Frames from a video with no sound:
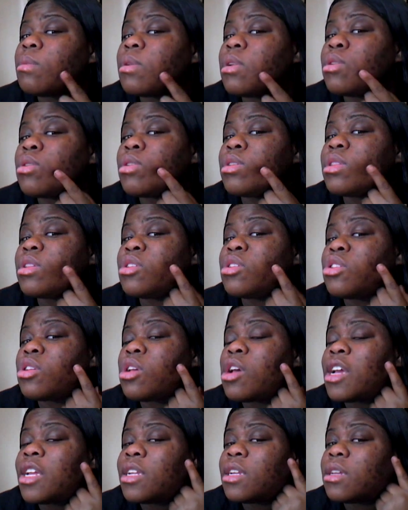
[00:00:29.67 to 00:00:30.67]
But look at this
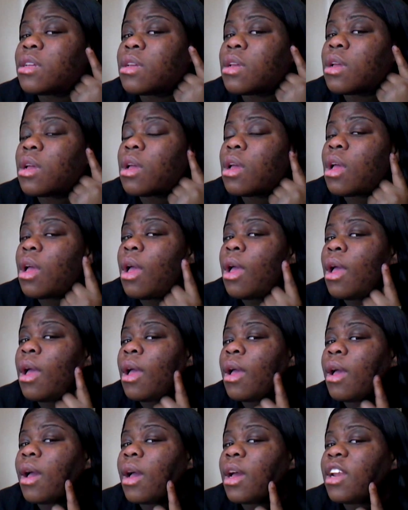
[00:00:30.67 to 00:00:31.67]
side.
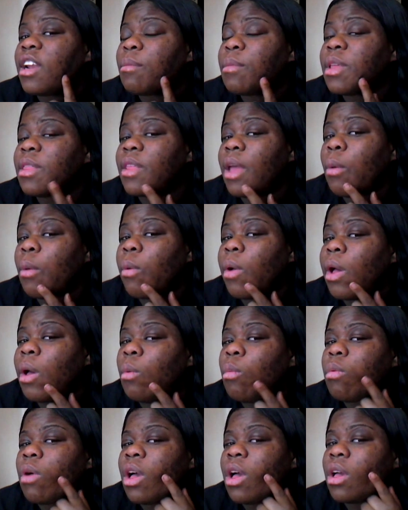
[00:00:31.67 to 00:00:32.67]
And I mean, they
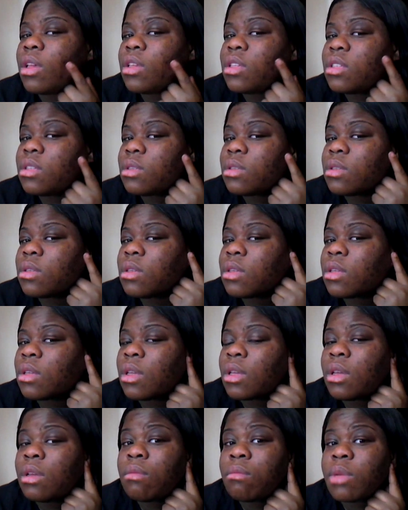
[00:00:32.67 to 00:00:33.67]
were worse,
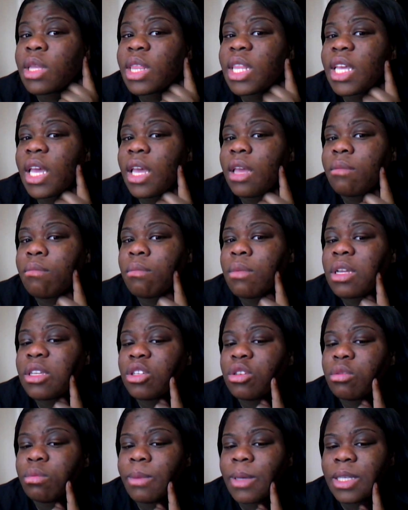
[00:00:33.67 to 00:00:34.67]
but they're getting
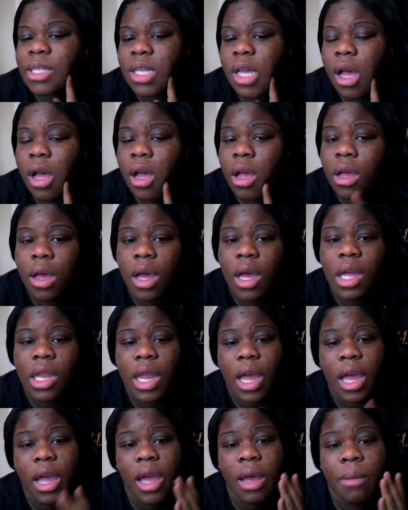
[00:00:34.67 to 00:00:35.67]
much better.
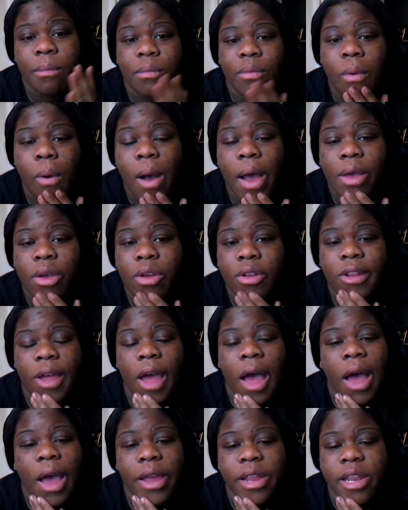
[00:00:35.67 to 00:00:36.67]
And I am quite good at
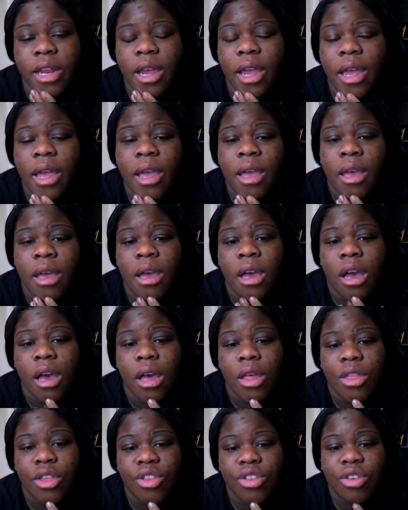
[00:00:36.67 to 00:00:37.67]
hiding
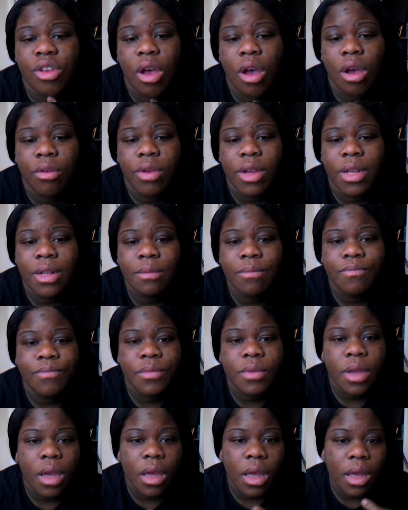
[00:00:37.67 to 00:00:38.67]
the scarring.
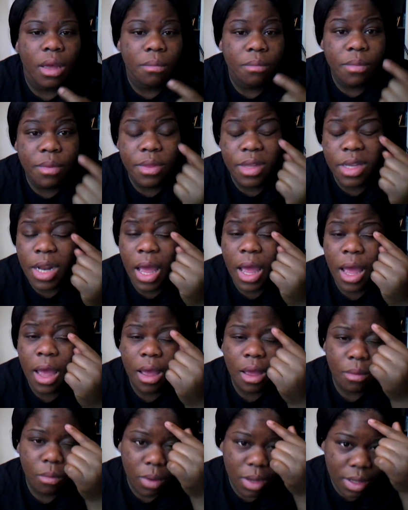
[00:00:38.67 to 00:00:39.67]

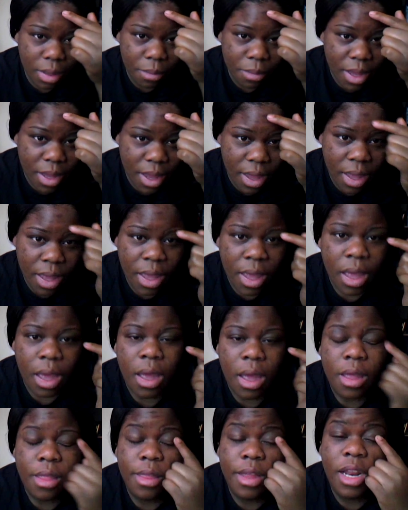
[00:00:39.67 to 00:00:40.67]
Well, not there.
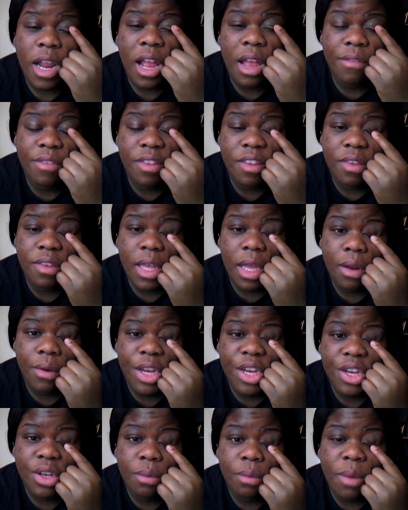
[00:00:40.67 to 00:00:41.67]
Then I have
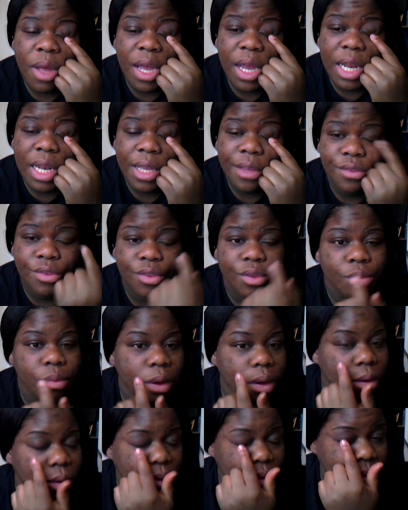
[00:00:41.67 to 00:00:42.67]
discoloration on my eyelids as
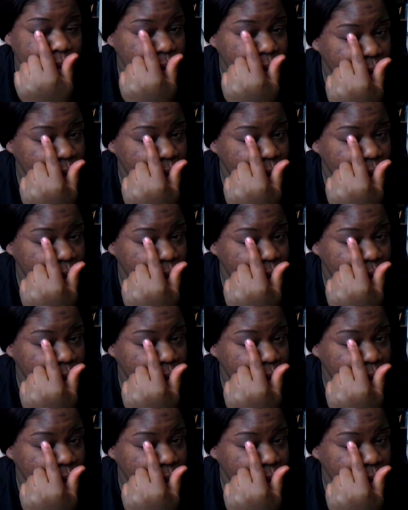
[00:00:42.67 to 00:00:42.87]
well.